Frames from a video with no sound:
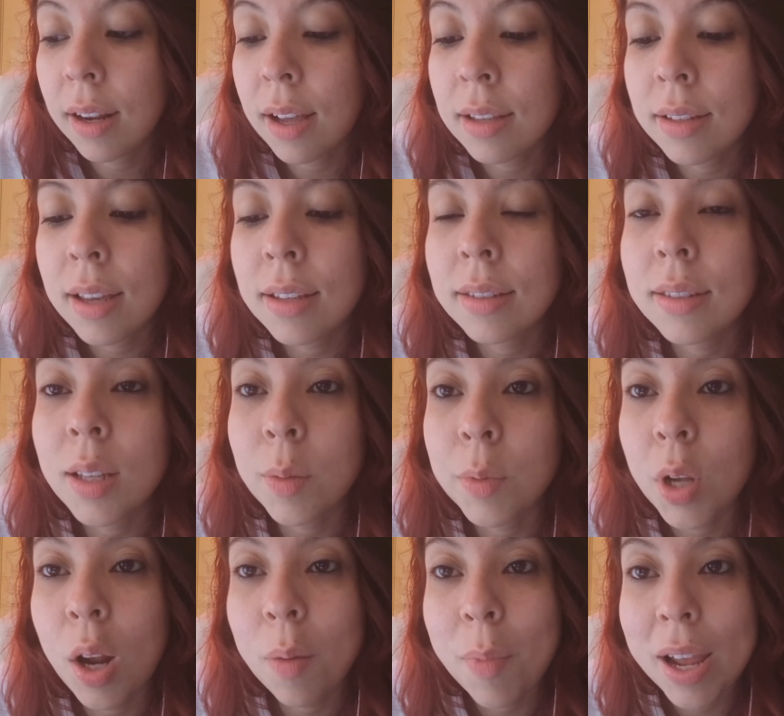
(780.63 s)
as I slipped
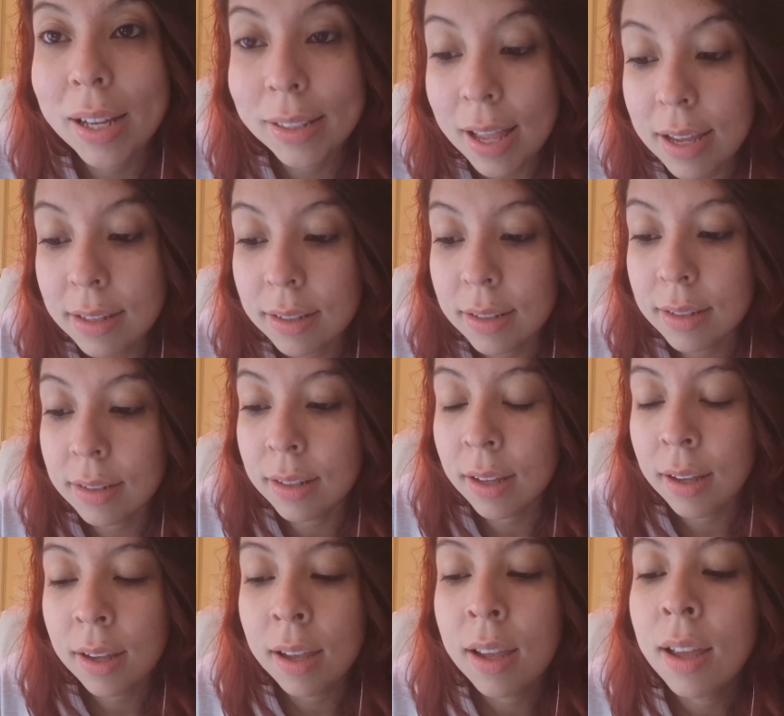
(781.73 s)
on my glasses.
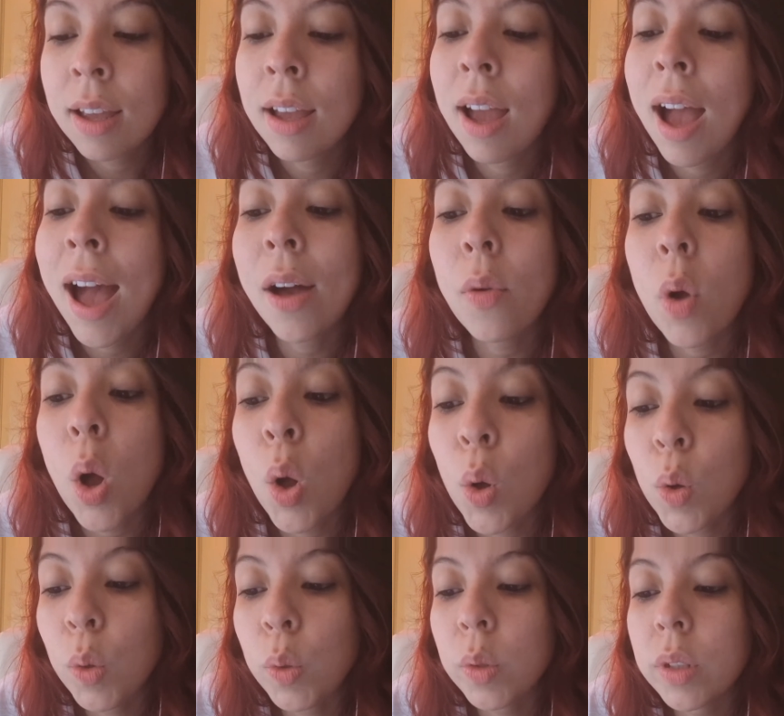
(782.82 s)
"How
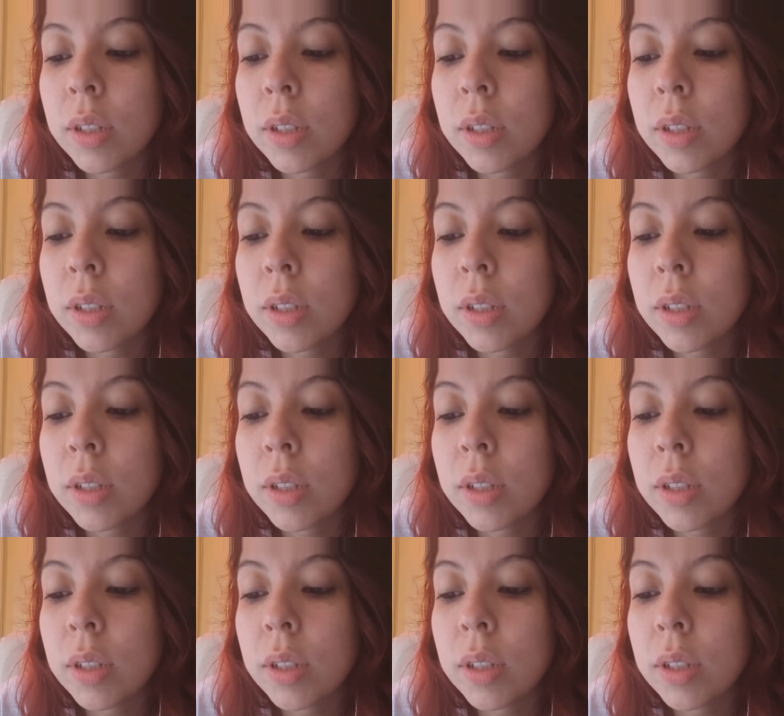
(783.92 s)
old?"